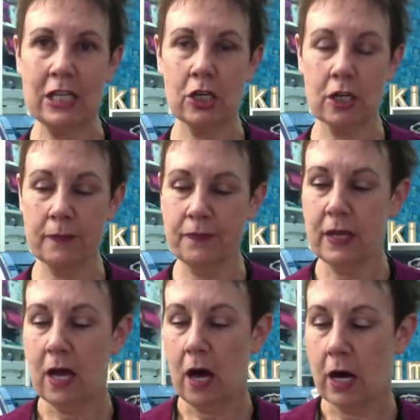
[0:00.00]
here
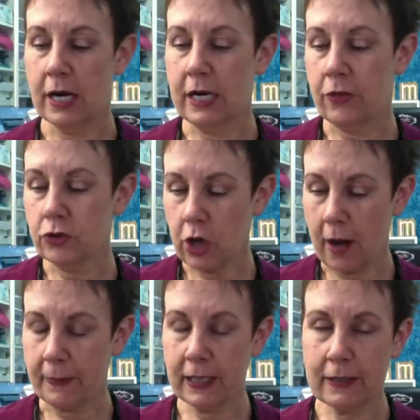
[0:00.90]
on another
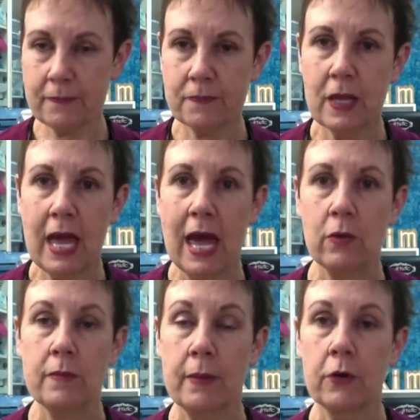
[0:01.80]
topic.
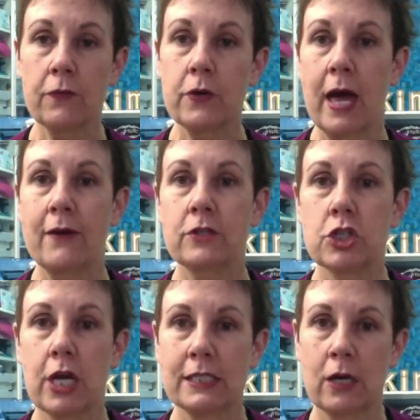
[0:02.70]
And remember, if you
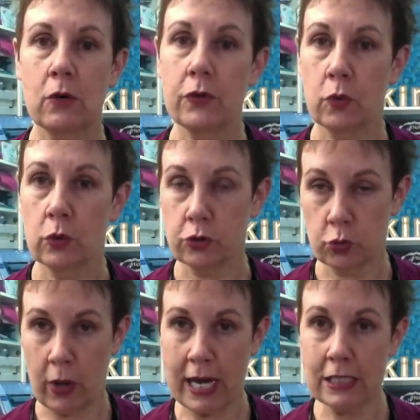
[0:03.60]
haven't checked out The
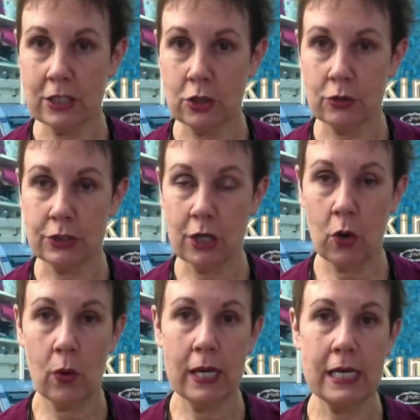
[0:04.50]
Quilter's Way, to do
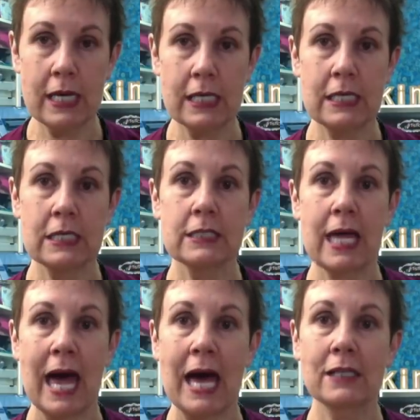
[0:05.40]
so, it is
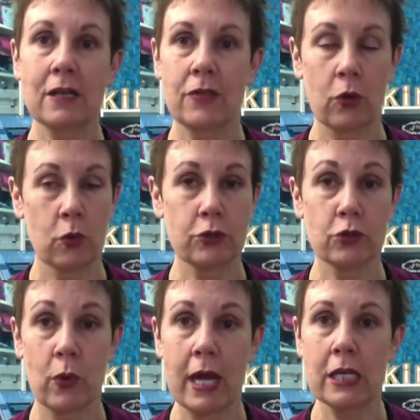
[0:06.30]
at
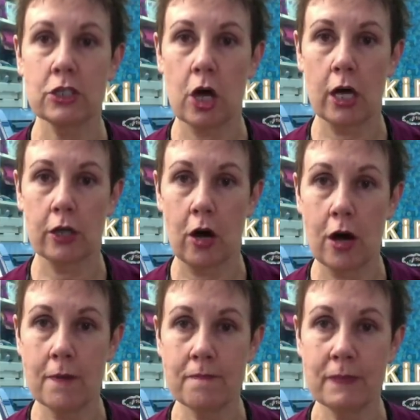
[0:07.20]

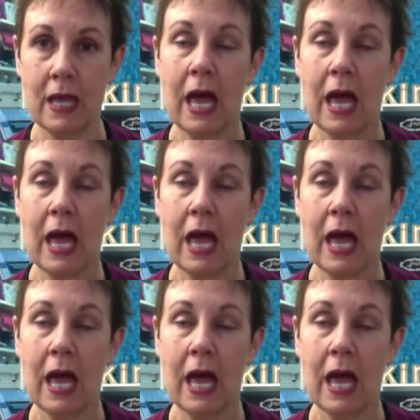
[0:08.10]
thequiltersway.com.